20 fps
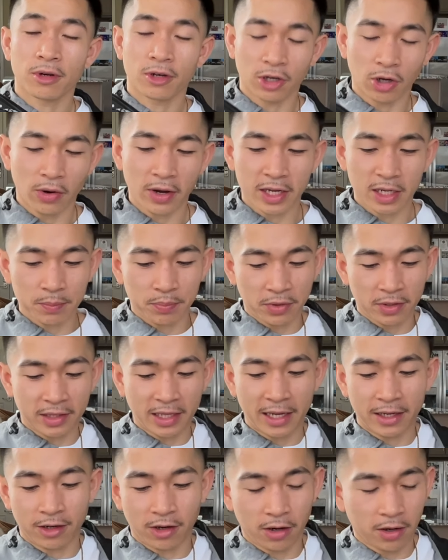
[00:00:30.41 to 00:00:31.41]
go ahead and put
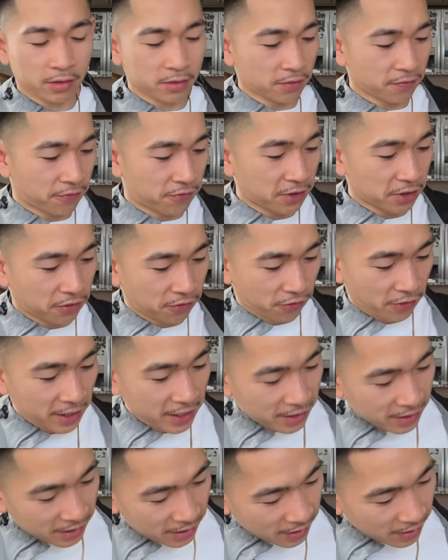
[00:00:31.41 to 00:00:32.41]
that on the 5th fret.